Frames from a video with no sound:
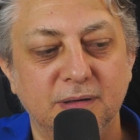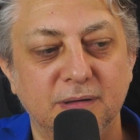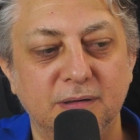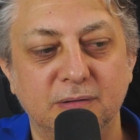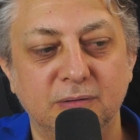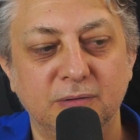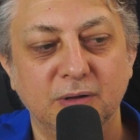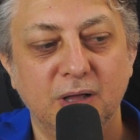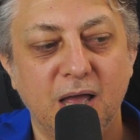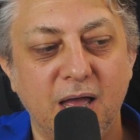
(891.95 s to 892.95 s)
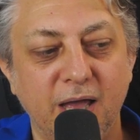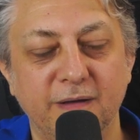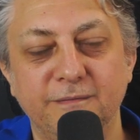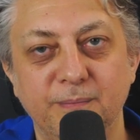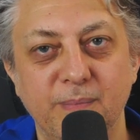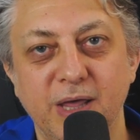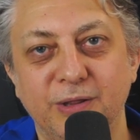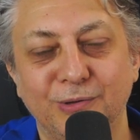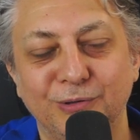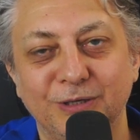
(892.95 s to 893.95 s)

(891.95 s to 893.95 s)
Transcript: oh, I have a method